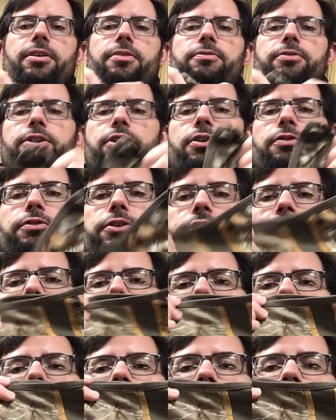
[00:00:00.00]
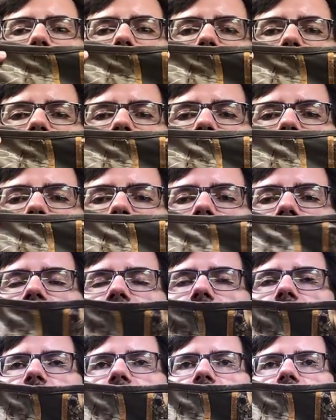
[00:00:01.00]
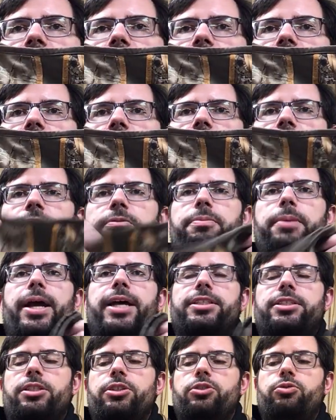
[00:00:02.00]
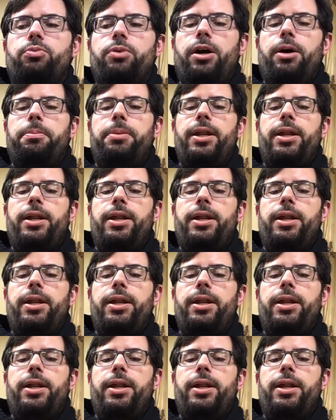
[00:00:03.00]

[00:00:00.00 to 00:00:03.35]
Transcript: fit over your head style of mask as well.